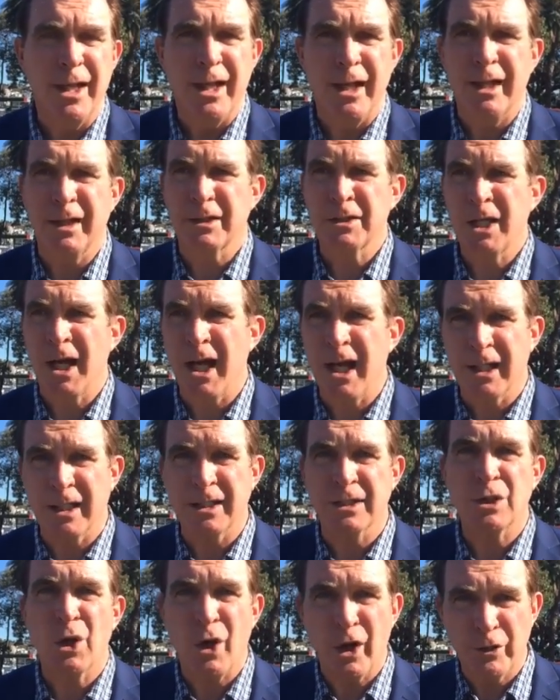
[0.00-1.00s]
it
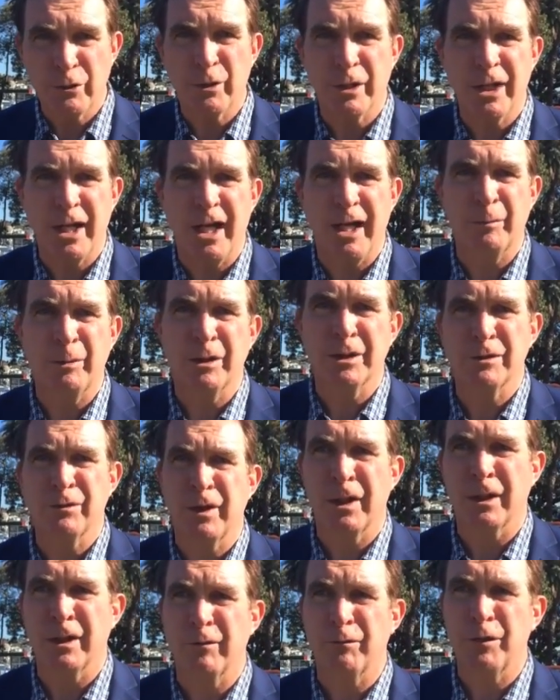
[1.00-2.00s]
targets hydrocarbons
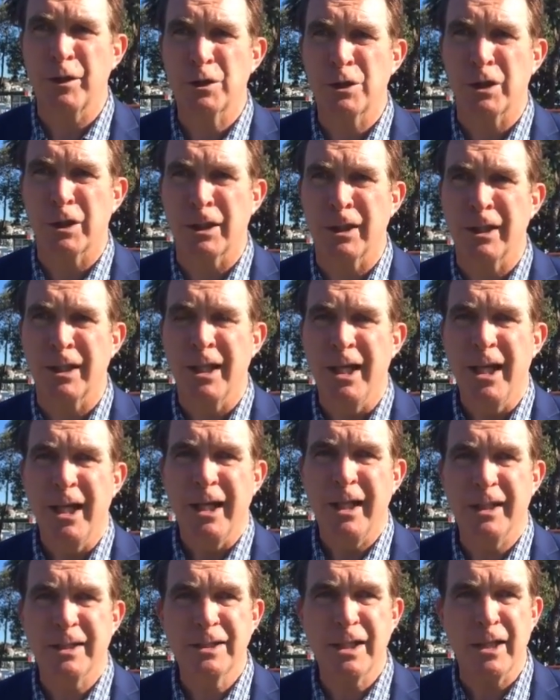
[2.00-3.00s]
fairly efficiently.
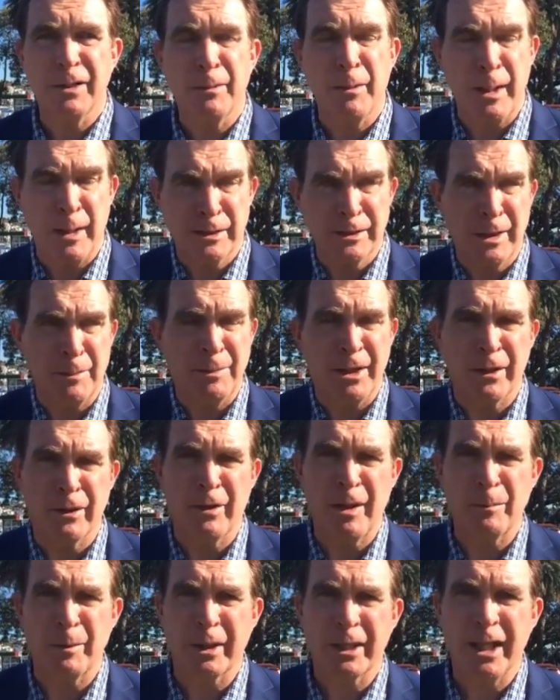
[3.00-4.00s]
In some other
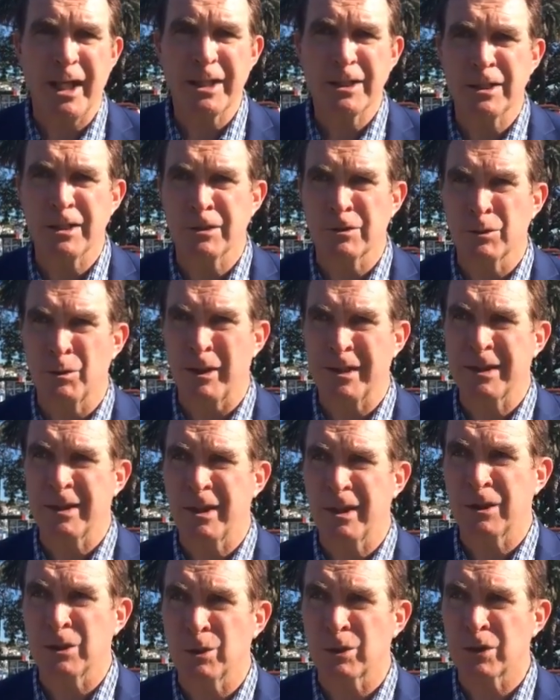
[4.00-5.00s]
applications,
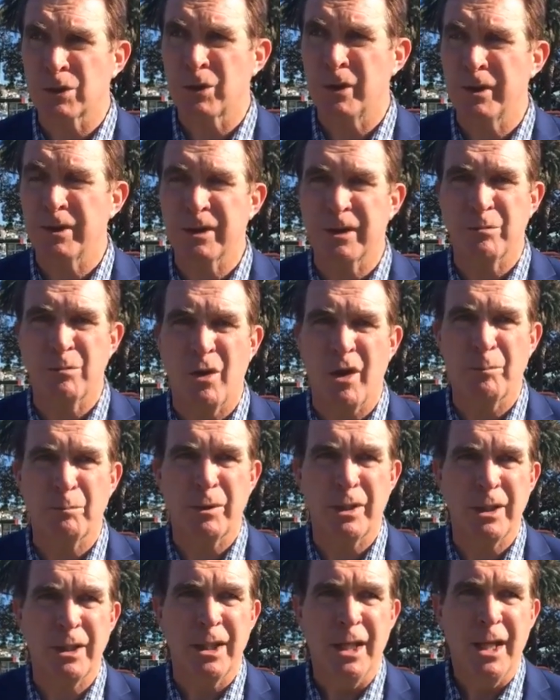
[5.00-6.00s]
residential streets, it might
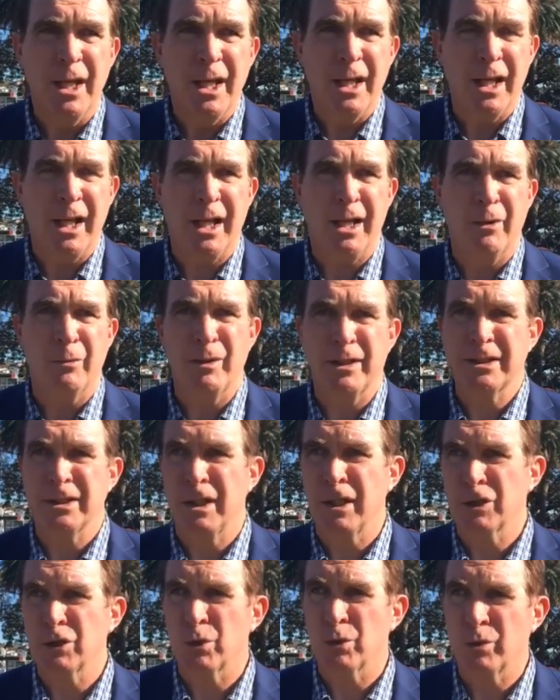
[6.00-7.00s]
be
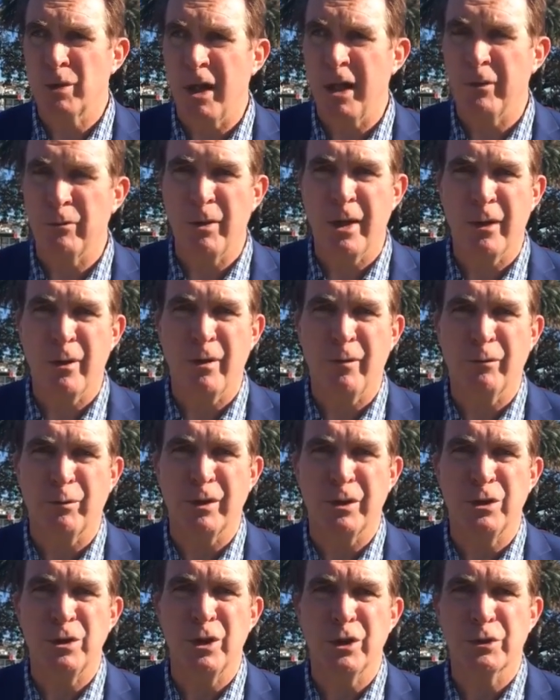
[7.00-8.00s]
residential road runoff
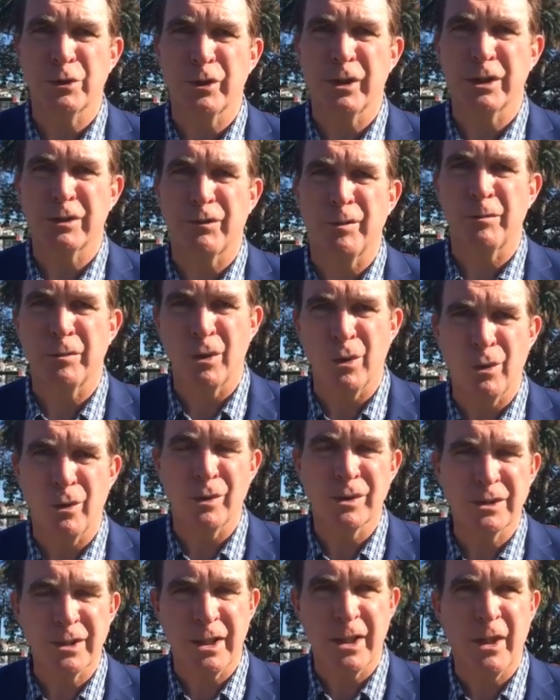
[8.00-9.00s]
with nutrients from
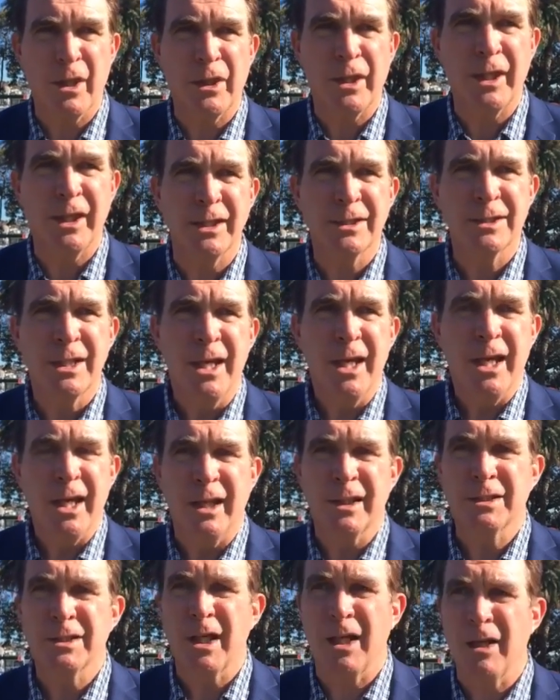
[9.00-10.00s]
lawns and other things,
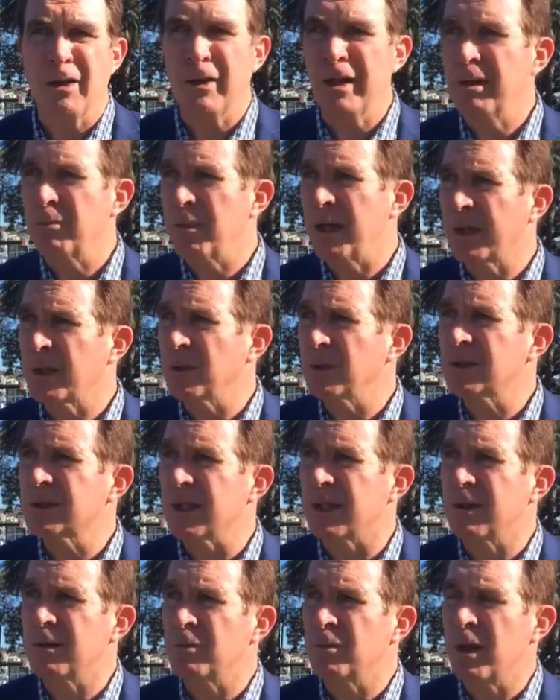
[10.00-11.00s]
and metals,
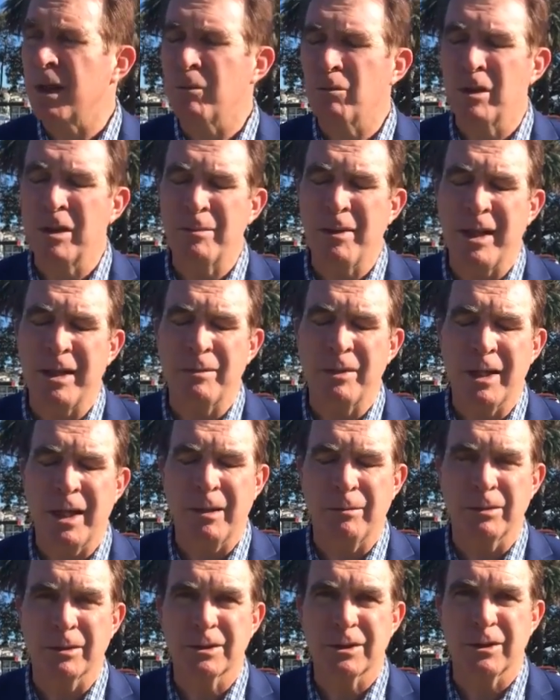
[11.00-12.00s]
and we may be
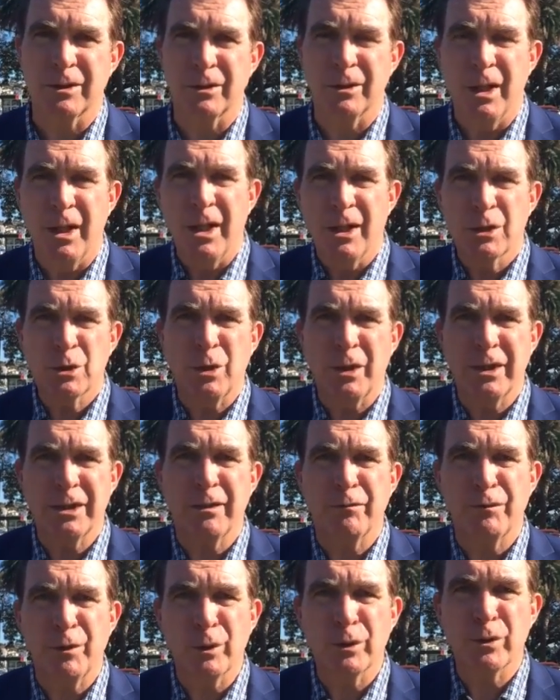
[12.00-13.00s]
able to tweak
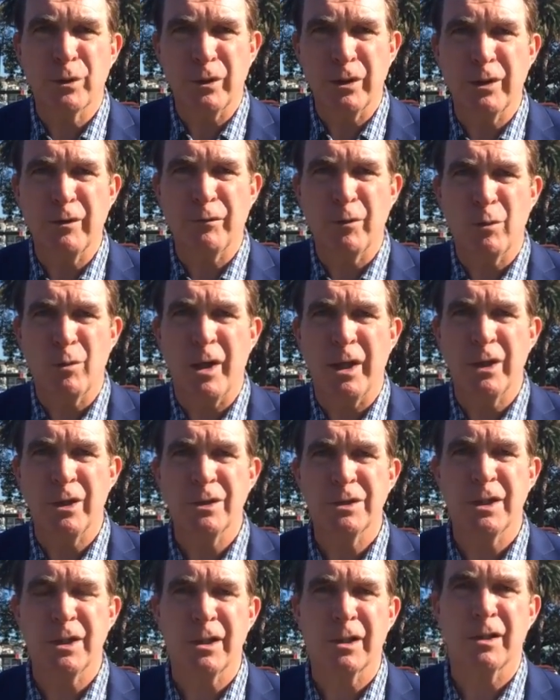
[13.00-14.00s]
the filter a different way
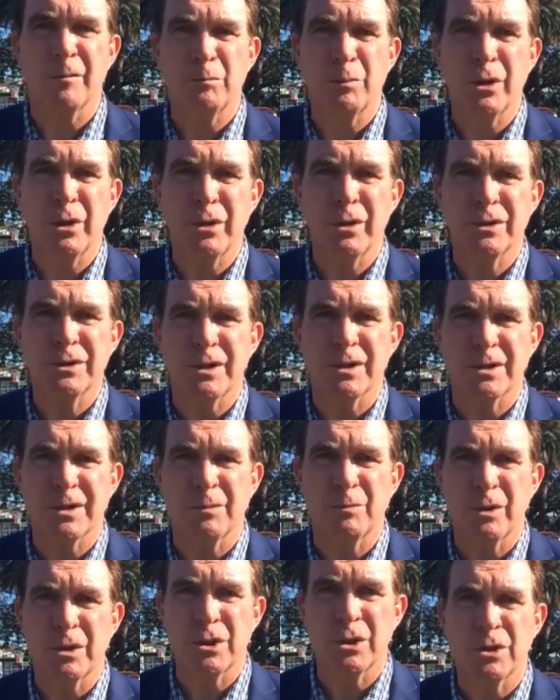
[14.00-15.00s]
using the computer
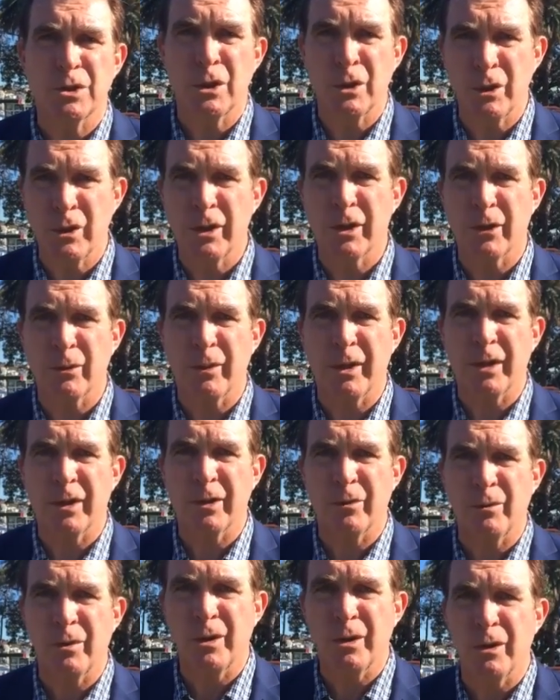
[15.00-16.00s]
system, which is unique around
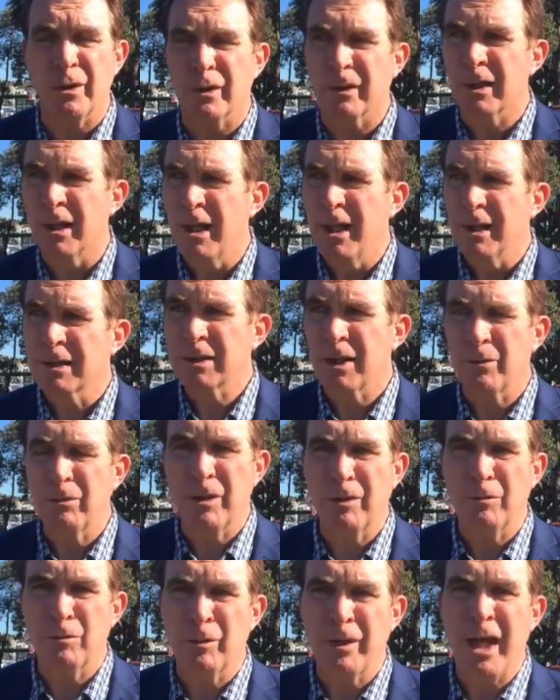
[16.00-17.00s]
the world. So
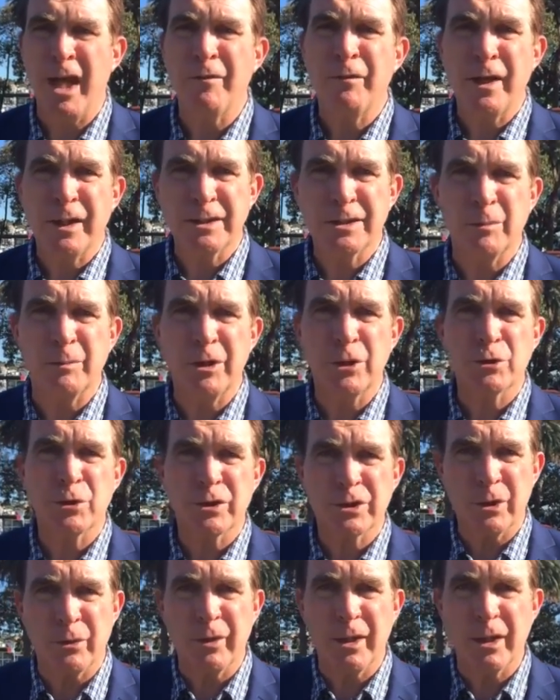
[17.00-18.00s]
we have had some
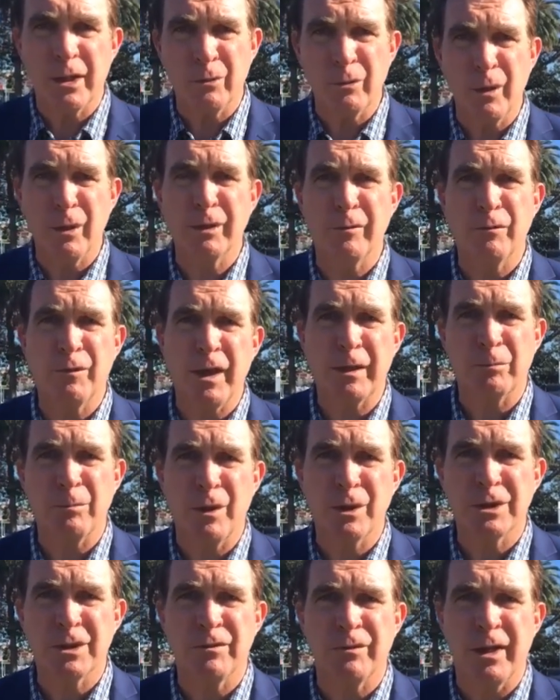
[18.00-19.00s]
interest around the world. In fact,
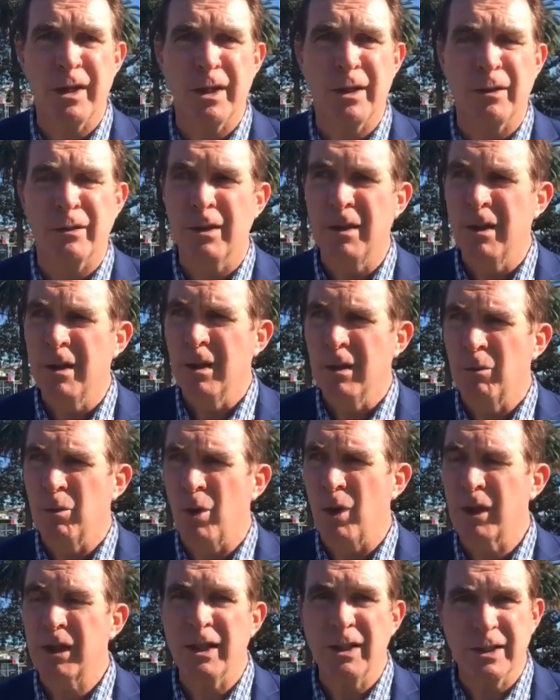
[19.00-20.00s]
most of our
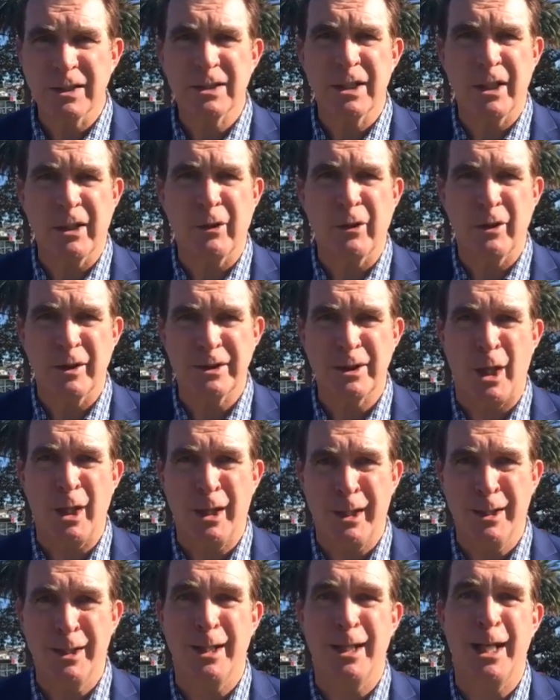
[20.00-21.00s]
work in this area is
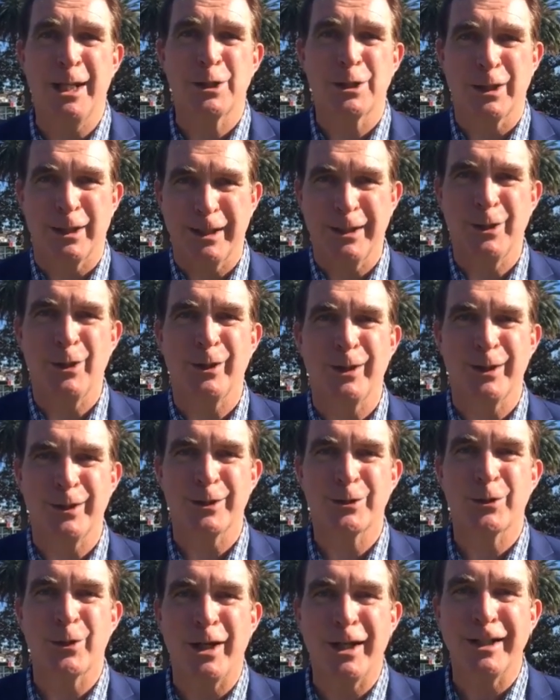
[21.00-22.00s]
internationally, not in
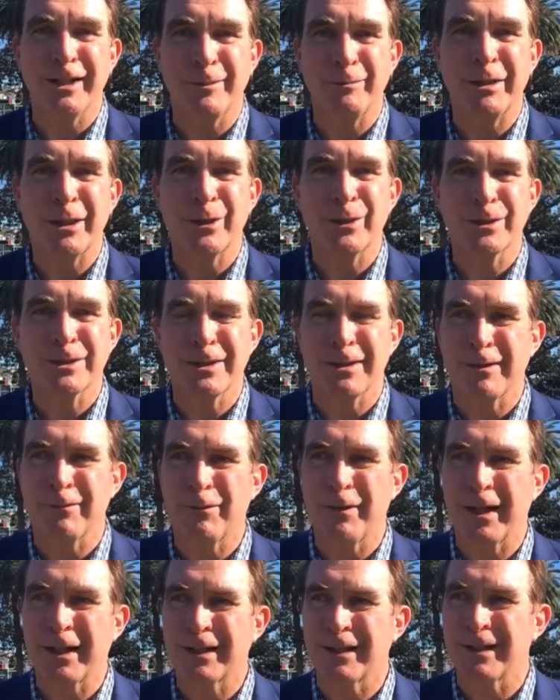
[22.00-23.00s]
Australia, because of the
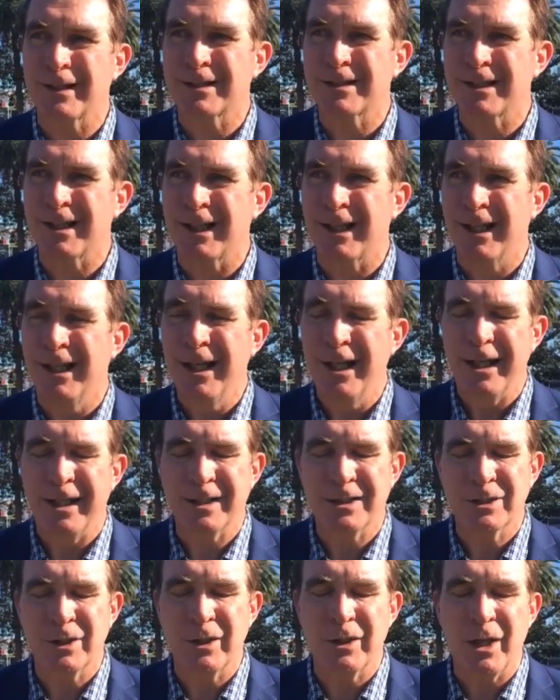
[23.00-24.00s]
fact that
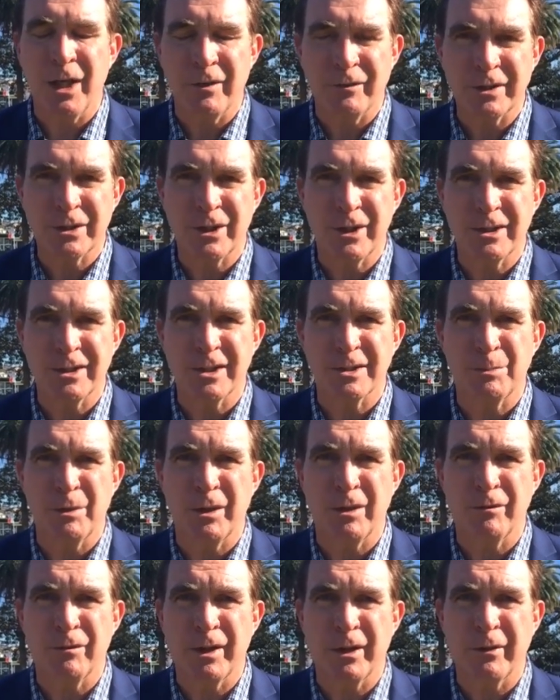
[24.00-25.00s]
it's seen overseas as
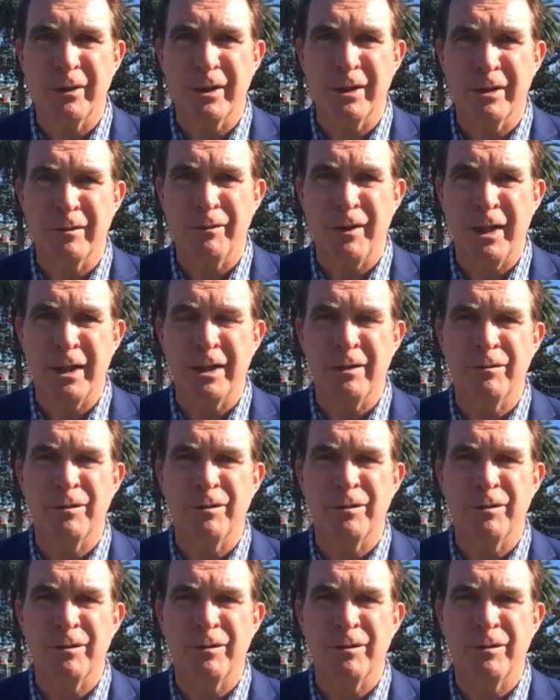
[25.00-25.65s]
being very innovative,